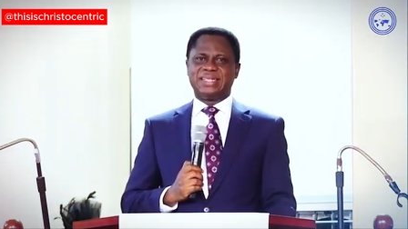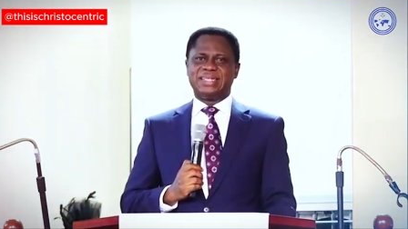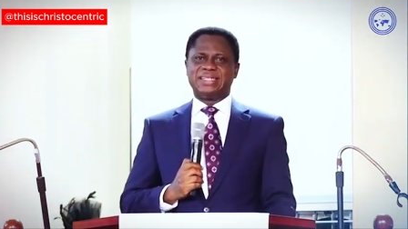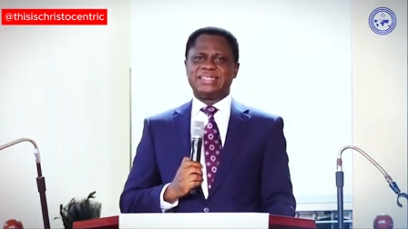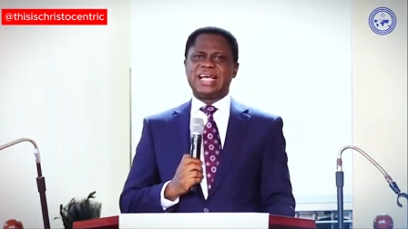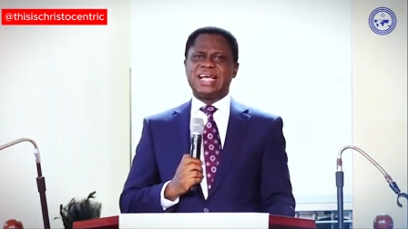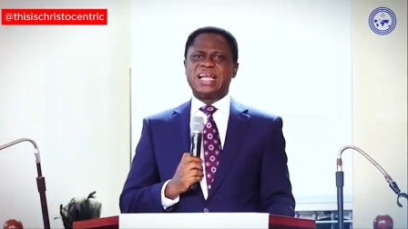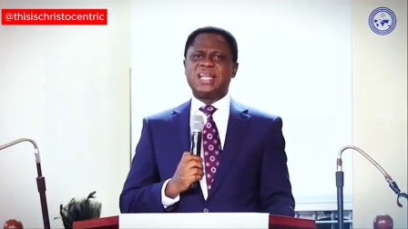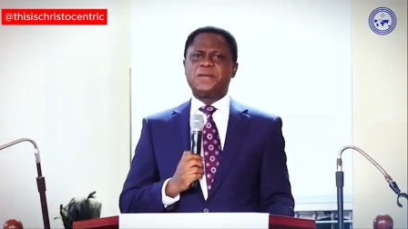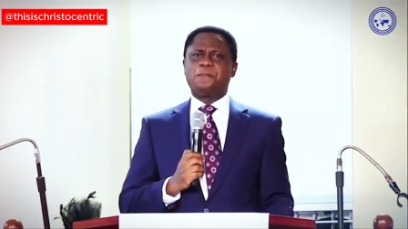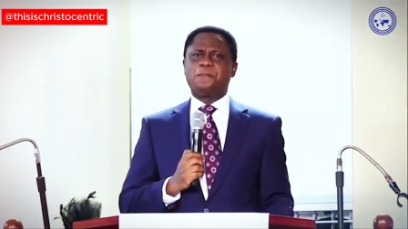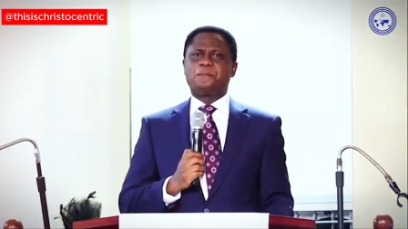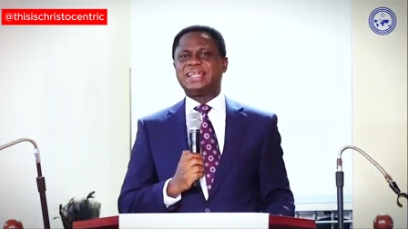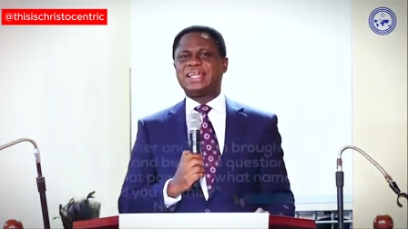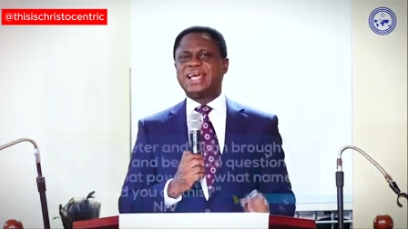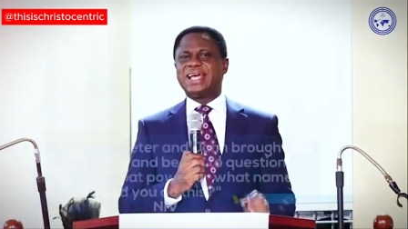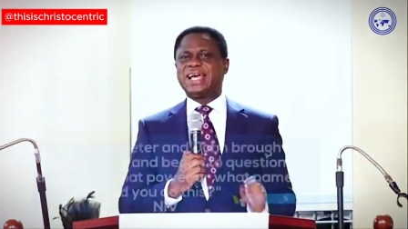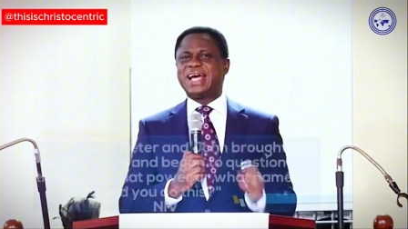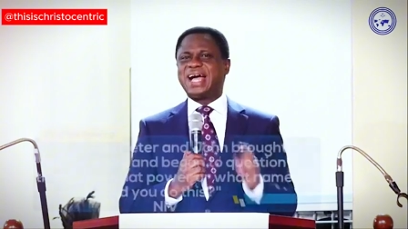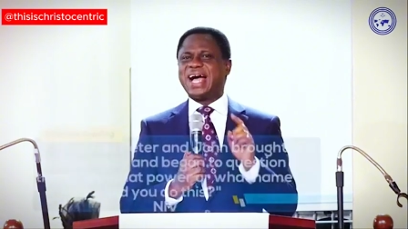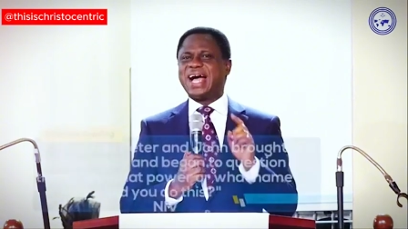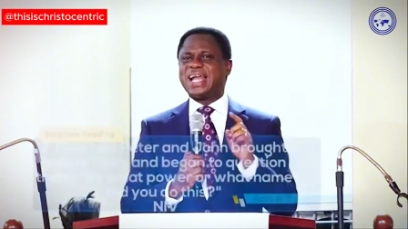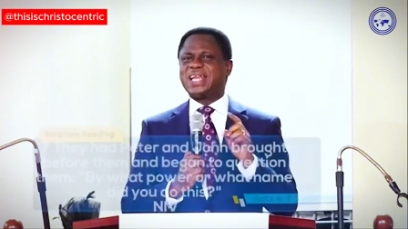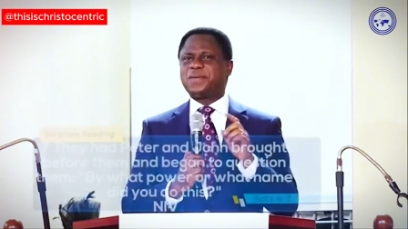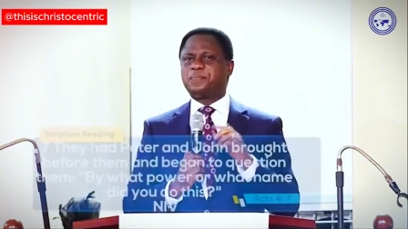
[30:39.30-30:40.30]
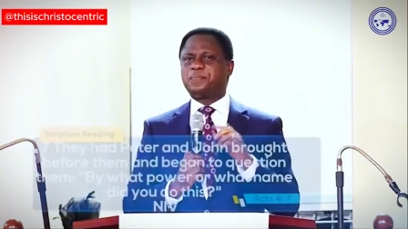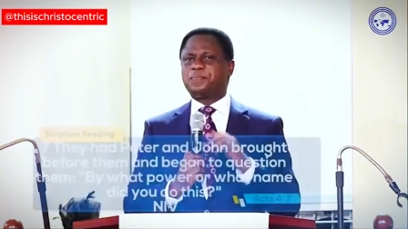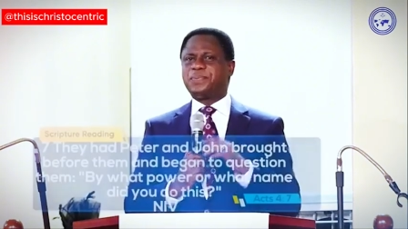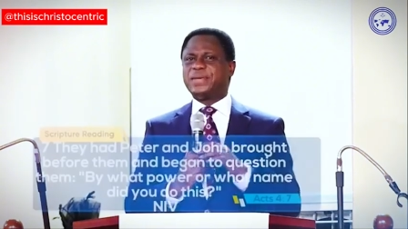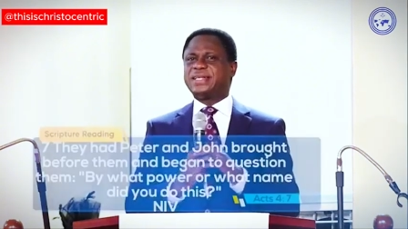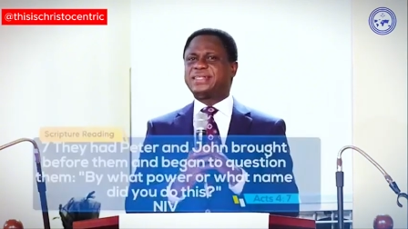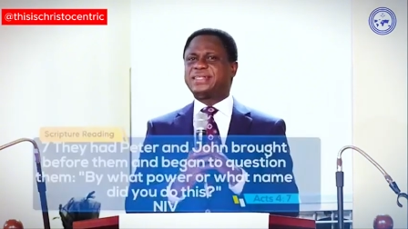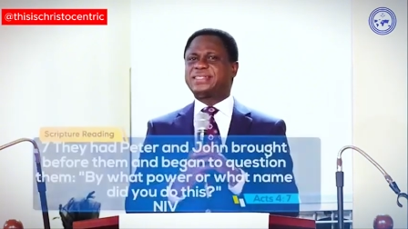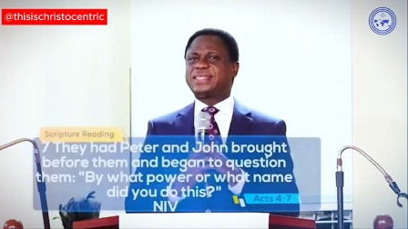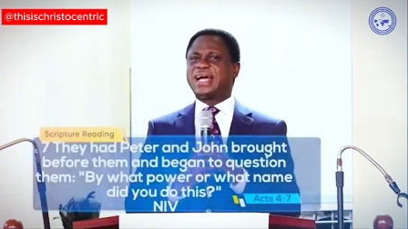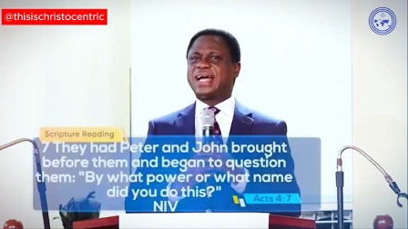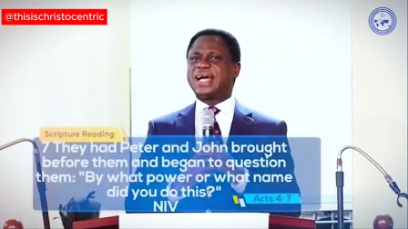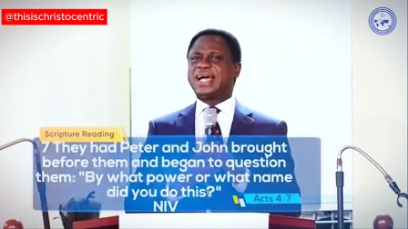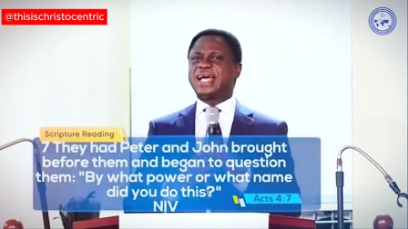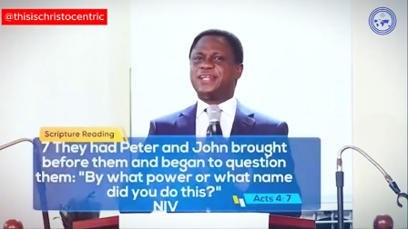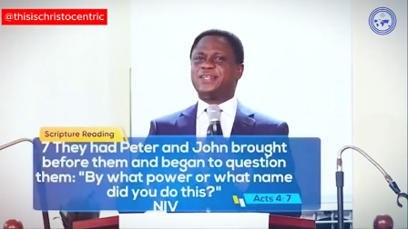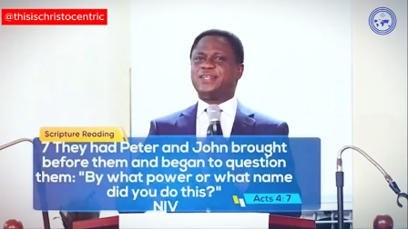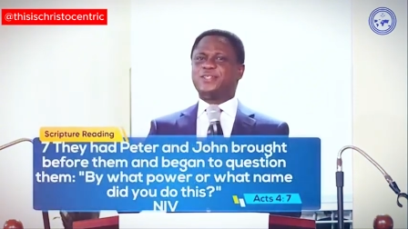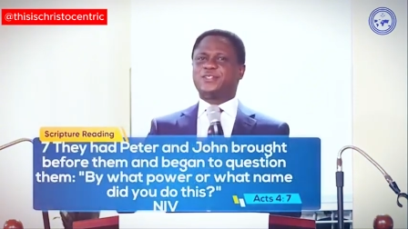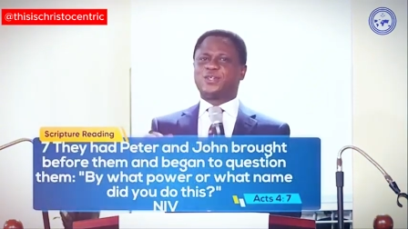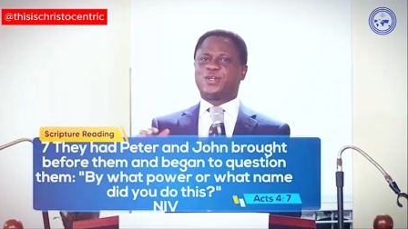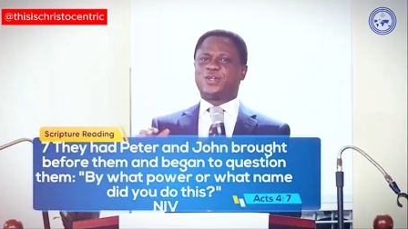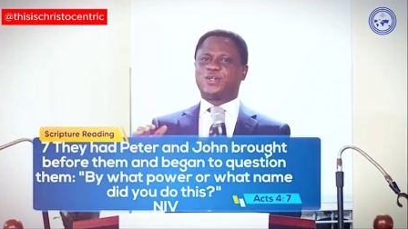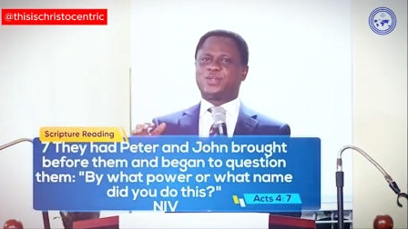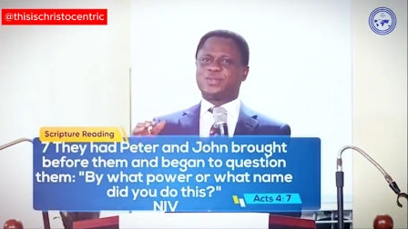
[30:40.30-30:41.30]
Then they had Peter
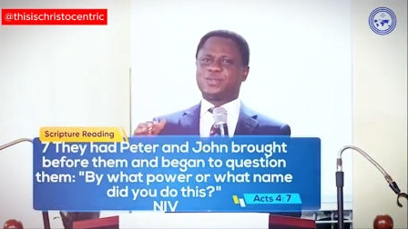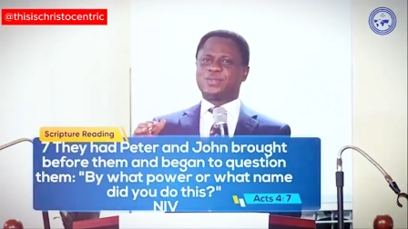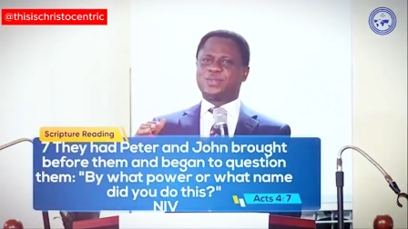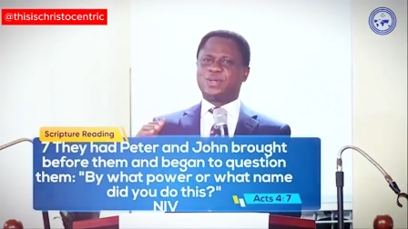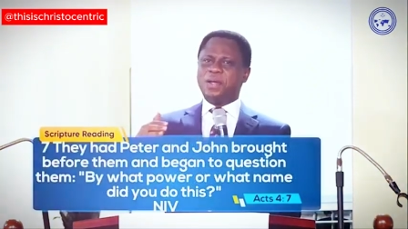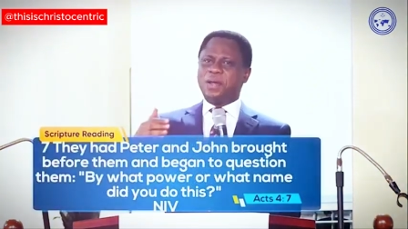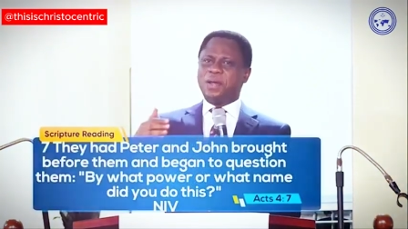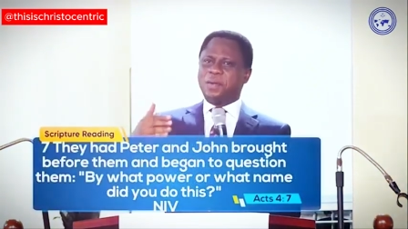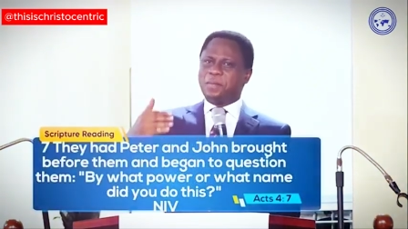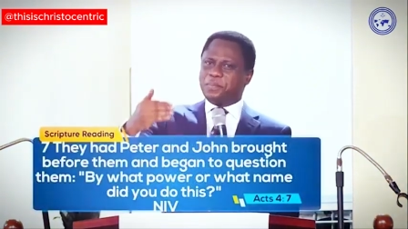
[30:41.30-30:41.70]
and John